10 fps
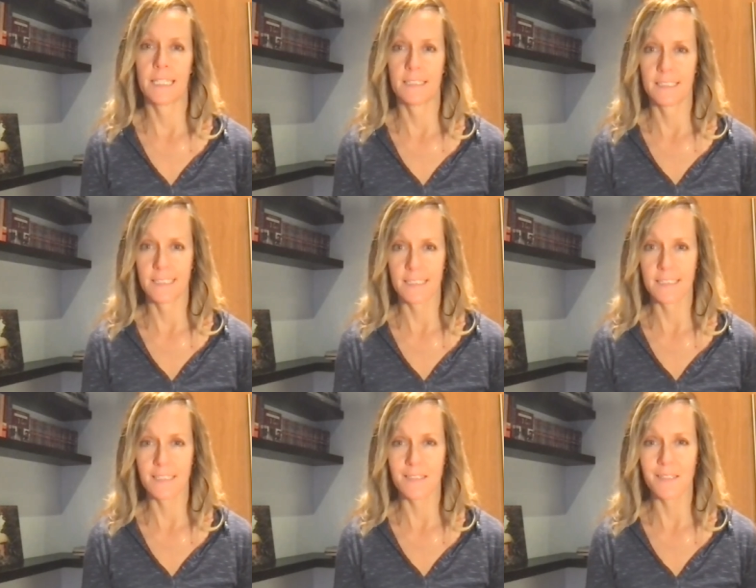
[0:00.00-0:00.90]

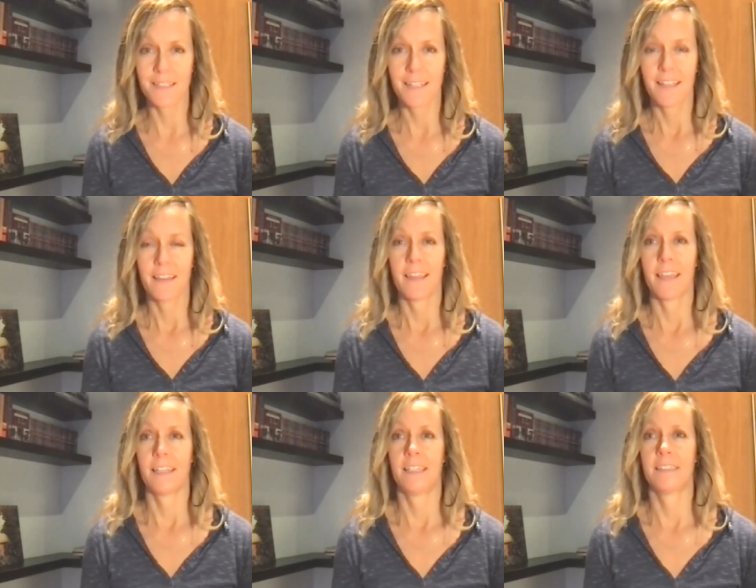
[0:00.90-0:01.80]
consistent,
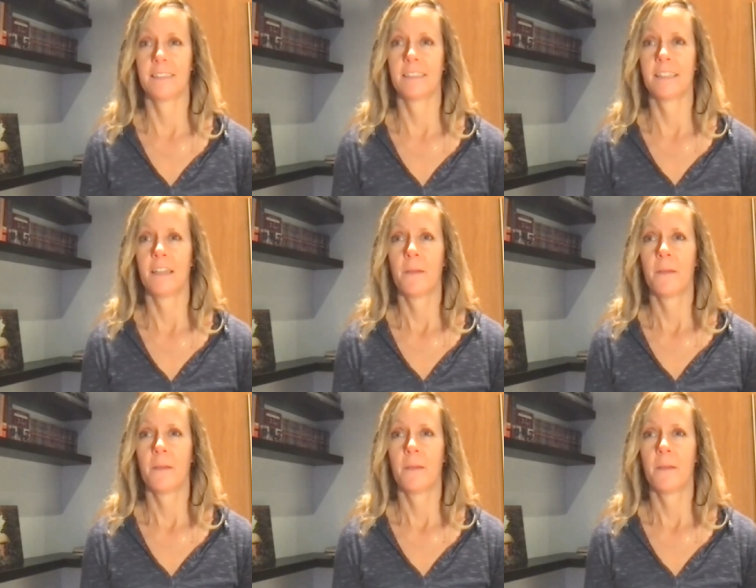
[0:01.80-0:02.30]
that is